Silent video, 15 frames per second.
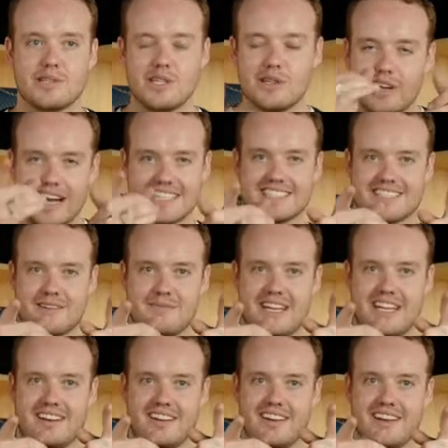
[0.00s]
that's where you guys
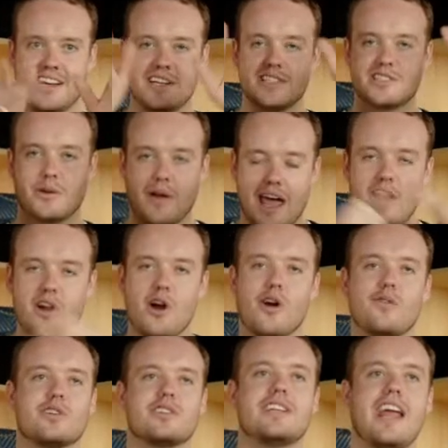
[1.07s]
come in. So head
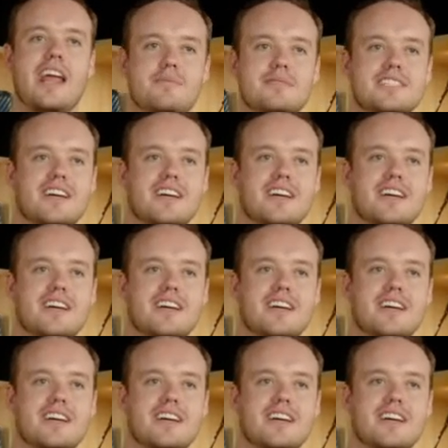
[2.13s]
over to